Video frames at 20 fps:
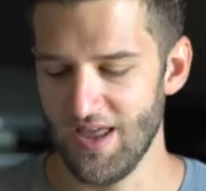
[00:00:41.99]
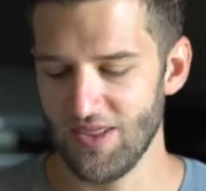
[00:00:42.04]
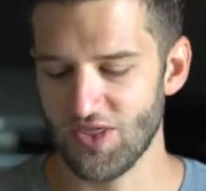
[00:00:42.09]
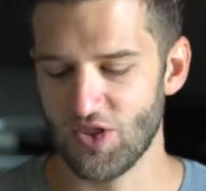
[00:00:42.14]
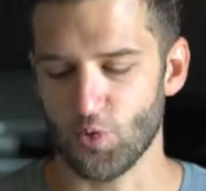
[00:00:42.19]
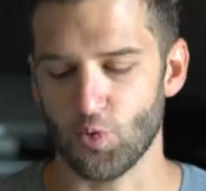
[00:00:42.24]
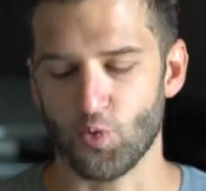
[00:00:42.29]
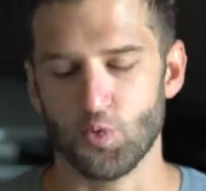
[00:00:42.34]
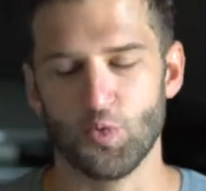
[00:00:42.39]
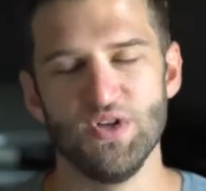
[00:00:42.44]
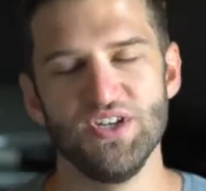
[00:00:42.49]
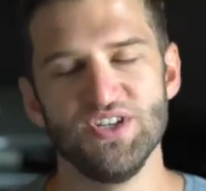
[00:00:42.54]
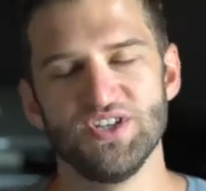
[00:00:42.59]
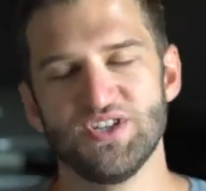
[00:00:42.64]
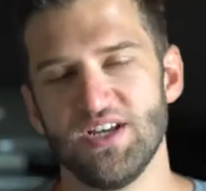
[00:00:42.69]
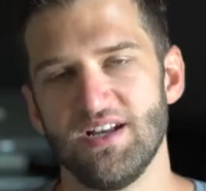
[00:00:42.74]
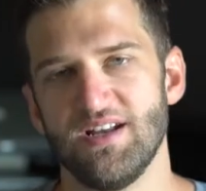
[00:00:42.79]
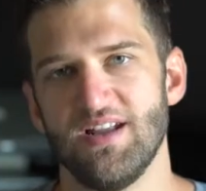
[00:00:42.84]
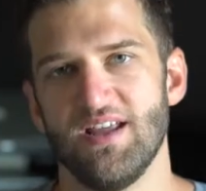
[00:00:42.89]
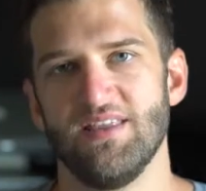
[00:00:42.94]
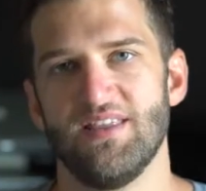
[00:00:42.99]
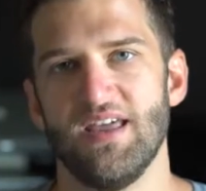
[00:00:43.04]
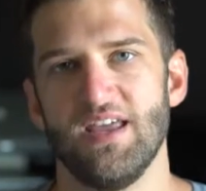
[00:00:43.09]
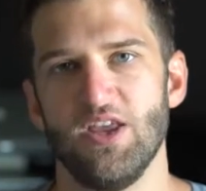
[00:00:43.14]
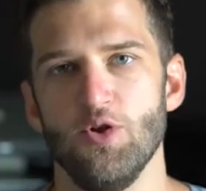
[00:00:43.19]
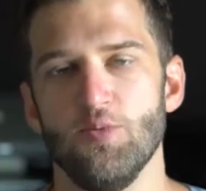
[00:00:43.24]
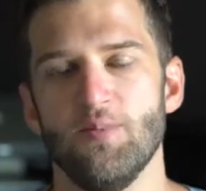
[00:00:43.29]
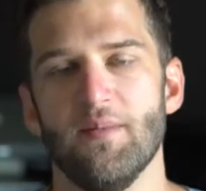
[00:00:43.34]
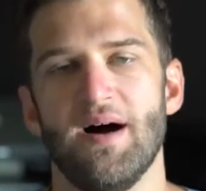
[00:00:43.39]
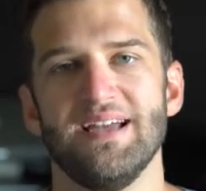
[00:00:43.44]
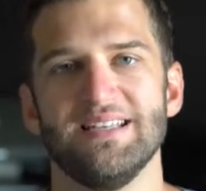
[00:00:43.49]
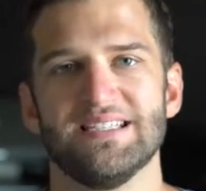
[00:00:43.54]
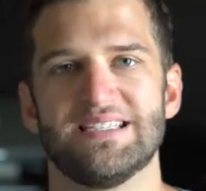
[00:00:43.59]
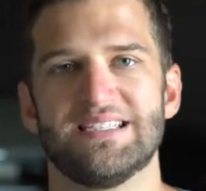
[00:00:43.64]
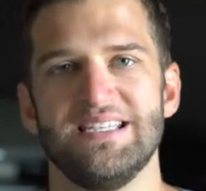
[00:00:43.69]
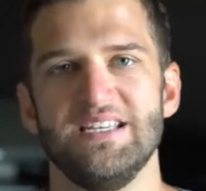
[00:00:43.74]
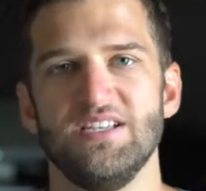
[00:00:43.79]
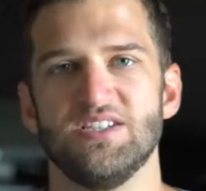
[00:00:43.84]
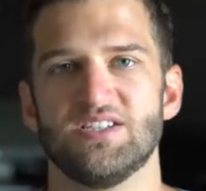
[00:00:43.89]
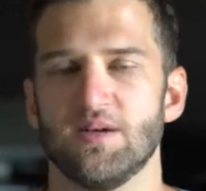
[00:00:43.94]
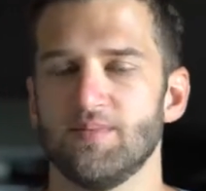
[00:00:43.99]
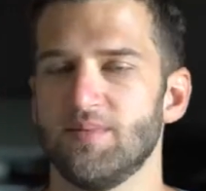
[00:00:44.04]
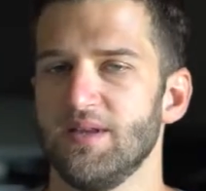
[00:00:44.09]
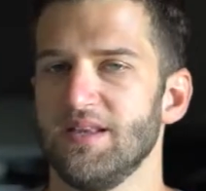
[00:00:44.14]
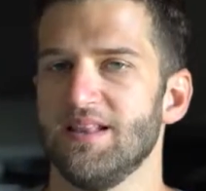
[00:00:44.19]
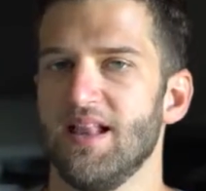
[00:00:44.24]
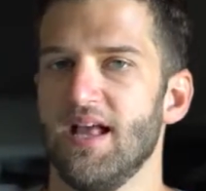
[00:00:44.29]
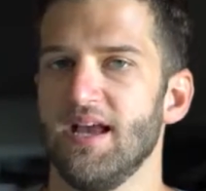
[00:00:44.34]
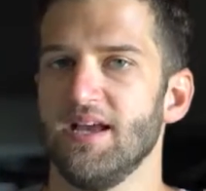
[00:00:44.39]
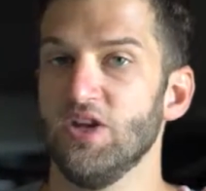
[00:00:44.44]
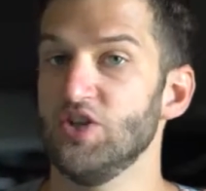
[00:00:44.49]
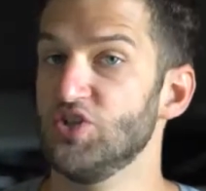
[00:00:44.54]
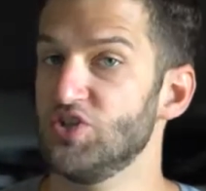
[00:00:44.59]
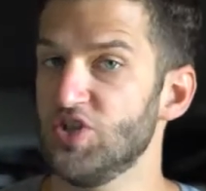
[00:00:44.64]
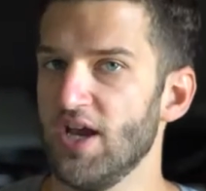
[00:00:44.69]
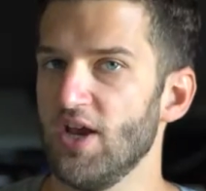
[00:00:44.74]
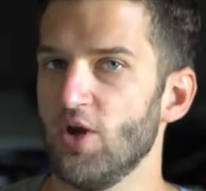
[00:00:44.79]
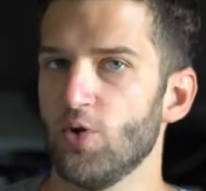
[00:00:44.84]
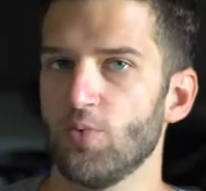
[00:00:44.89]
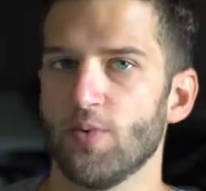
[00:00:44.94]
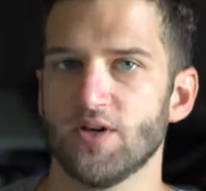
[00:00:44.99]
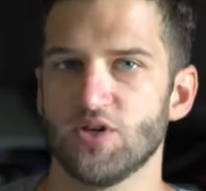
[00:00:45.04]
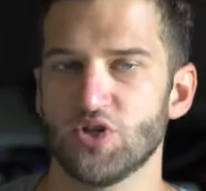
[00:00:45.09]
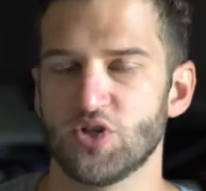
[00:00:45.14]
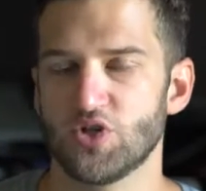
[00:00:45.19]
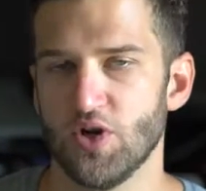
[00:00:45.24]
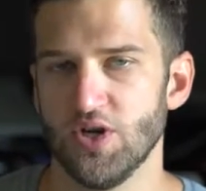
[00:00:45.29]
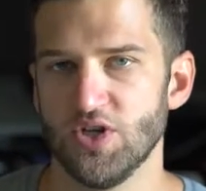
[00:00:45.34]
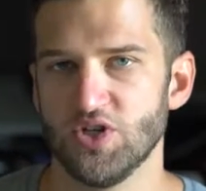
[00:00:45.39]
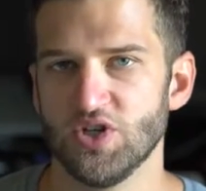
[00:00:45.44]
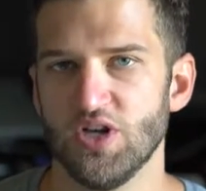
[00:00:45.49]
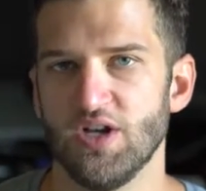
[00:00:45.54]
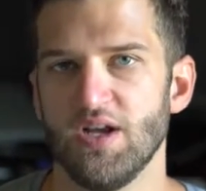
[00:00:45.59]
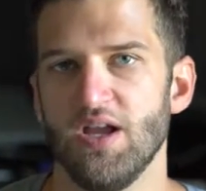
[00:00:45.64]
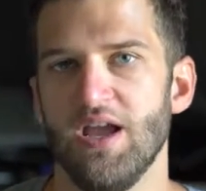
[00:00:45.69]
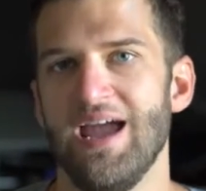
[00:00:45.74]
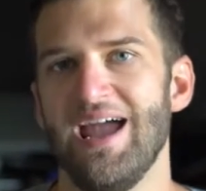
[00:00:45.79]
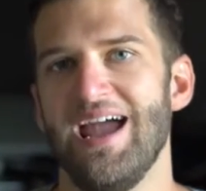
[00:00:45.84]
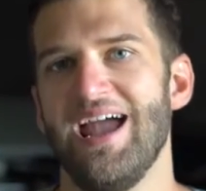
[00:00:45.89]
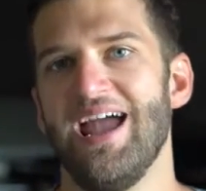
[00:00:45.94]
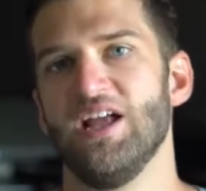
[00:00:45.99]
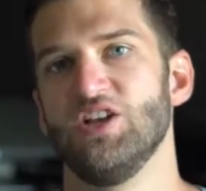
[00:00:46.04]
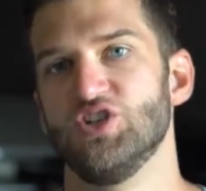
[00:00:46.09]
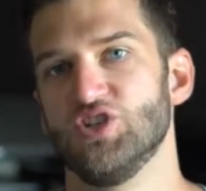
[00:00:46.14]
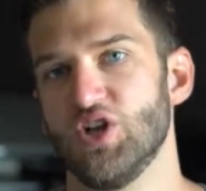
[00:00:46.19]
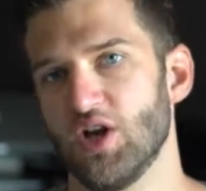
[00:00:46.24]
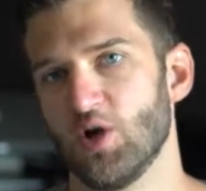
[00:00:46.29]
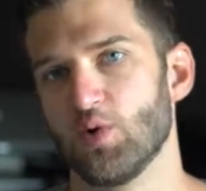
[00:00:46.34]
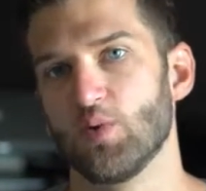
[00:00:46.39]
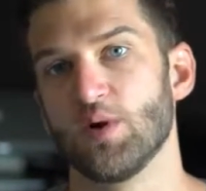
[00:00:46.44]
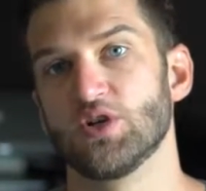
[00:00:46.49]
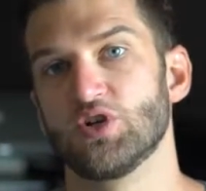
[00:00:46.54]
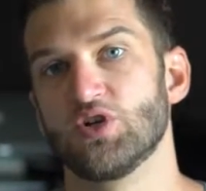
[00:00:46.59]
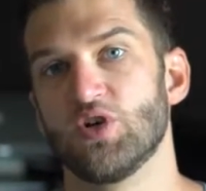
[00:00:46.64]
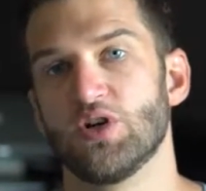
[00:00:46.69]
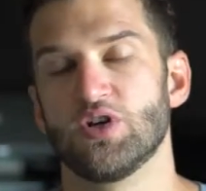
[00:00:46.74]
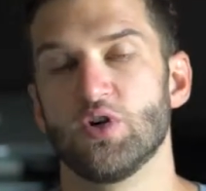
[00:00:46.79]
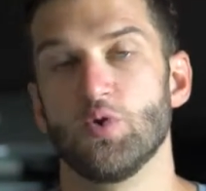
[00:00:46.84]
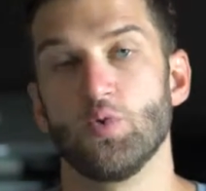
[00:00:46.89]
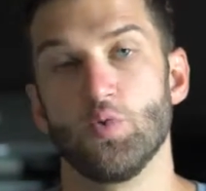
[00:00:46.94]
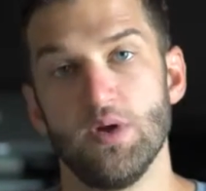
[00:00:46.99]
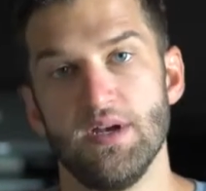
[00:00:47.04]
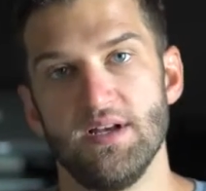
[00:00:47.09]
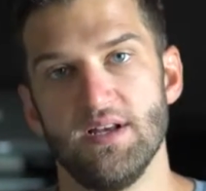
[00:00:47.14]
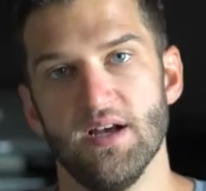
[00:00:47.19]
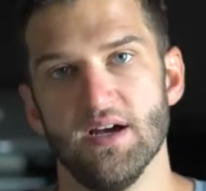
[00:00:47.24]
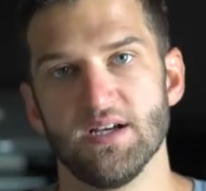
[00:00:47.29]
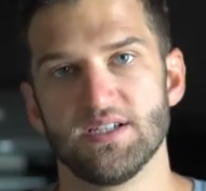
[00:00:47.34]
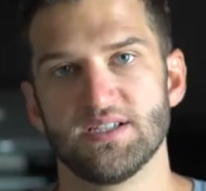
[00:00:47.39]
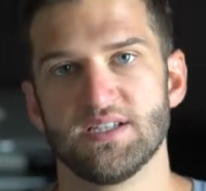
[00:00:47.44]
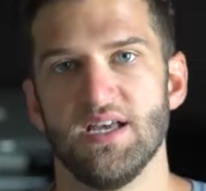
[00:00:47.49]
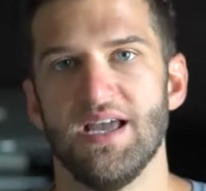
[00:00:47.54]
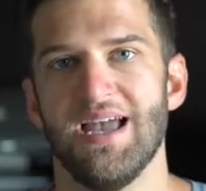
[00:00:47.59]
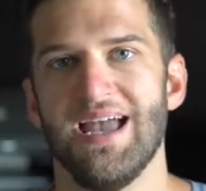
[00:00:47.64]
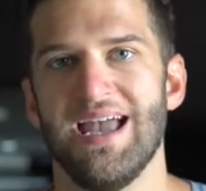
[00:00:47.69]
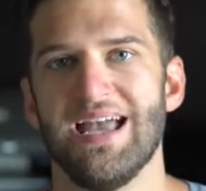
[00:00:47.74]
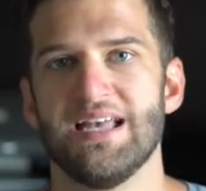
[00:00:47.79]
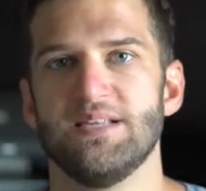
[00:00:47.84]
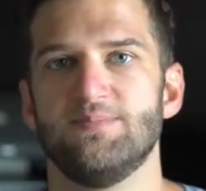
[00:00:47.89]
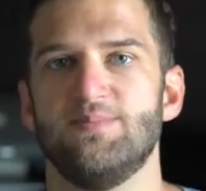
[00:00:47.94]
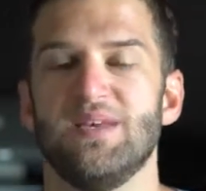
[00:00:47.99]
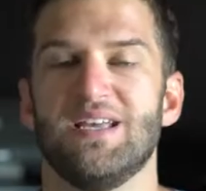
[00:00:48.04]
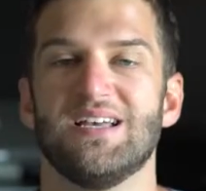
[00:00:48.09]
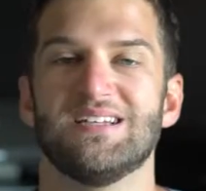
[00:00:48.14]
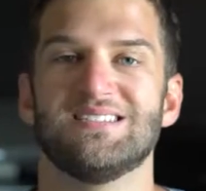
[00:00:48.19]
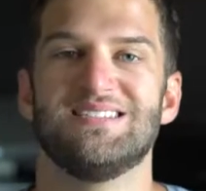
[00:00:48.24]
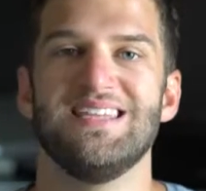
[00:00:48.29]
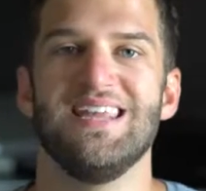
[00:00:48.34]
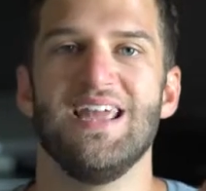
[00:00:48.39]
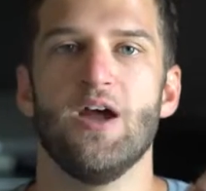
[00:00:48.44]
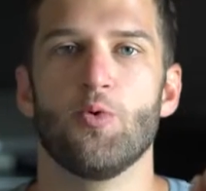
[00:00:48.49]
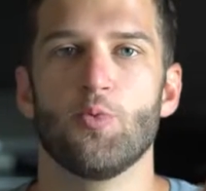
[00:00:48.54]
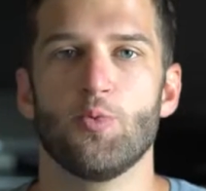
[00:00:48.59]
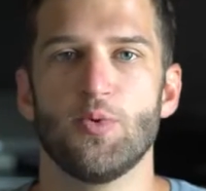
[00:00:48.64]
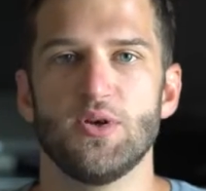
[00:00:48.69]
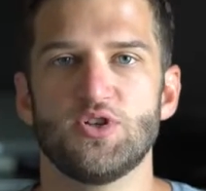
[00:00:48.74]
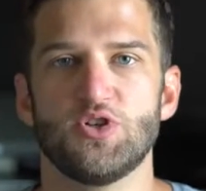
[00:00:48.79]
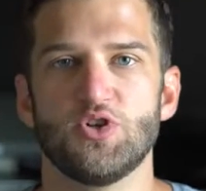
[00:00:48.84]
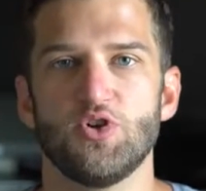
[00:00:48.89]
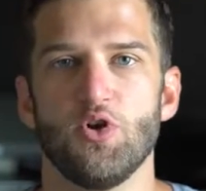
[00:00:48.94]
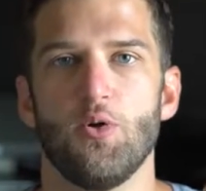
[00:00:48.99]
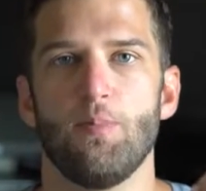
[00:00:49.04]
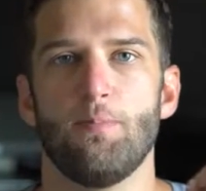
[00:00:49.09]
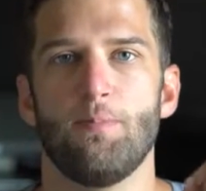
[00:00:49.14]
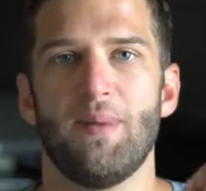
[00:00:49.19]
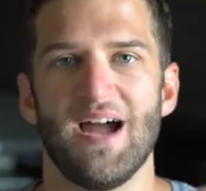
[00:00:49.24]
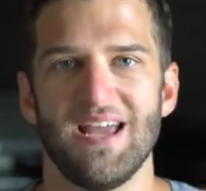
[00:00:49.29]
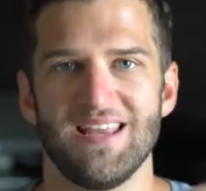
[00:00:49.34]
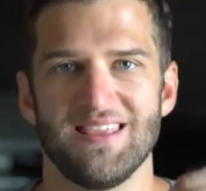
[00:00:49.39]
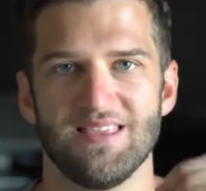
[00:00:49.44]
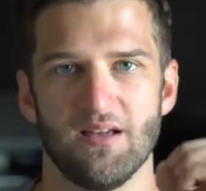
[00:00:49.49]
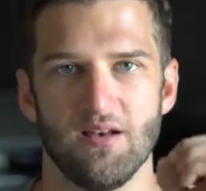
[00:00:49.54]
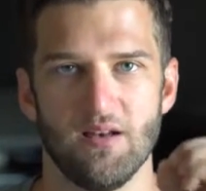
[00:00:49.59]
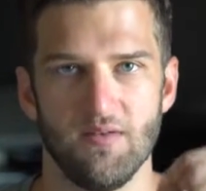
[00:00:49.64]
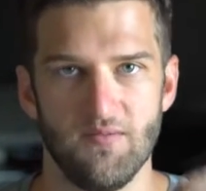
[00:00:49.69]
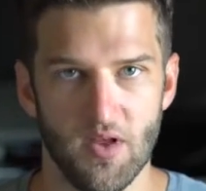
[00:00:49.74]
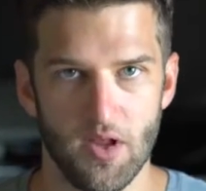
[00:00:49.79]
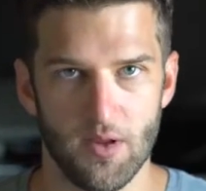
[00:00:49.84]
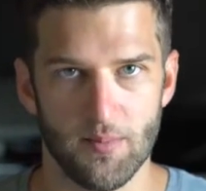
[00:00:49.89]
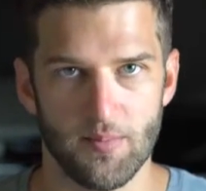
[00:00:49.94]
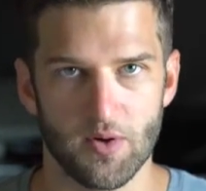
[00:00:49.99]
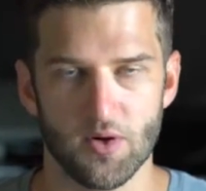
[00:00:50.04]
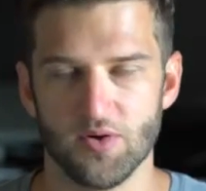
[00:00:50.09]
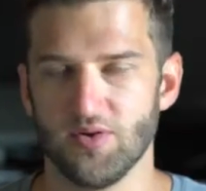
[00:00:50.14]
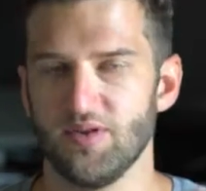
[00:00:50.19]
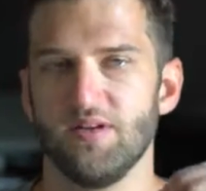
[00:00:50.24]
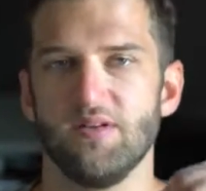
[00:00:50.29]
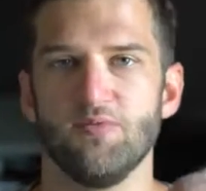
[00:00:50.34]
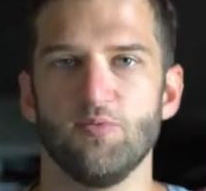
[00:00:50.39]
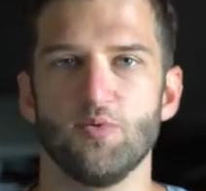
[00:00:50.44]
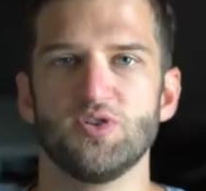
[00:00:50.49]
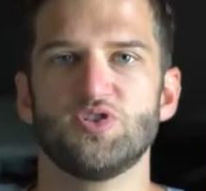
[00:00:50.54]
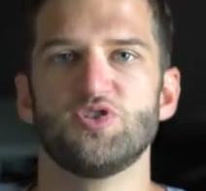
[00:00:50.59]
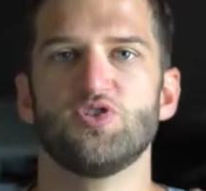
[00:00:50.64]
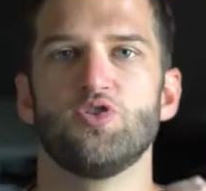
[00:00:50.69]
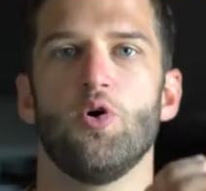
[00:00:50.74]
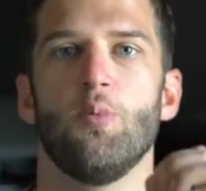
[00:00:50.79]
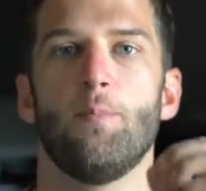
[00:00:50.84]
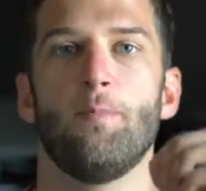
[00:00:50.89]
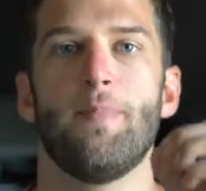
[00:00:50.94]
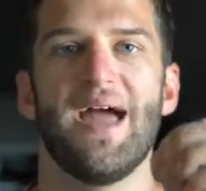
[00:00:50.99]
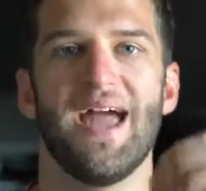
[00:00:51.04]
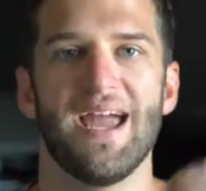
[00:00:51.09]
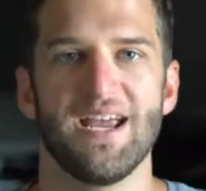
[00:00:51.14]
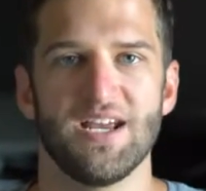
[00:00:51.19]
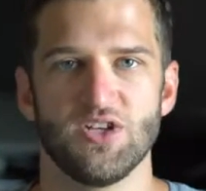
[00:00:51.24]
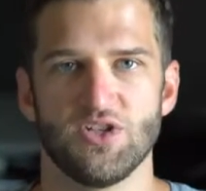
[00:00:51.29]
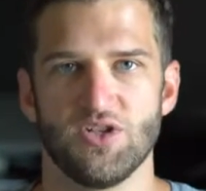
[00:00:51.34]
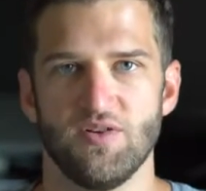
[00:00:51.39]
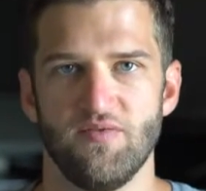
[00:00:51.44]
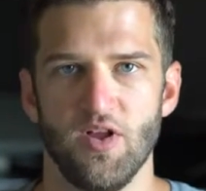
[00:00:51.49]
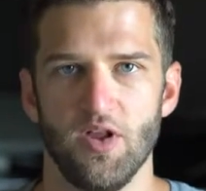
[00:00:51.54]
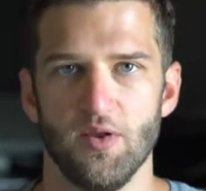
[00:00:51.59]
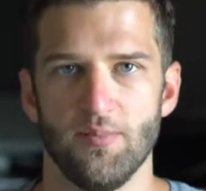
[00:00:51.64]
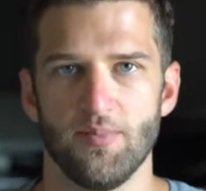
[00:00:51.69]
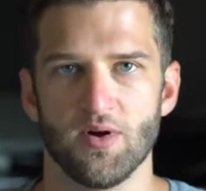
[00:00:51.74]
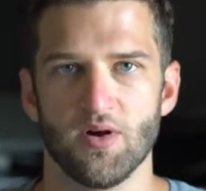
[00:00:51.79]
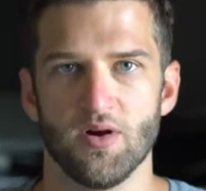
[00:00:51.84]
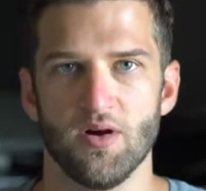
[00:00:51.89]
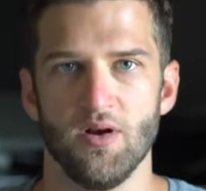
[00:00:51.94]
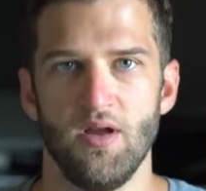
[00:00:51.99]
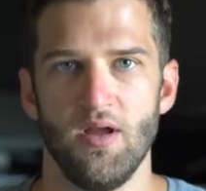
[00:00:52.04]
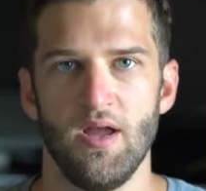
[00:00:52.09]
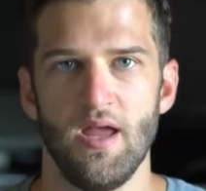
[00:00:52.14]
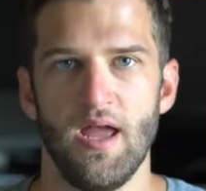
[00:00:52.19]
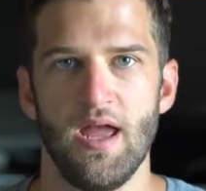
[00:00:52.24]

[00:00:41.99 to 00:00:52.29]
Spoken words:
The reason that you might see something like Django registration and Django registration Redux is because the original Python developer or the original package developer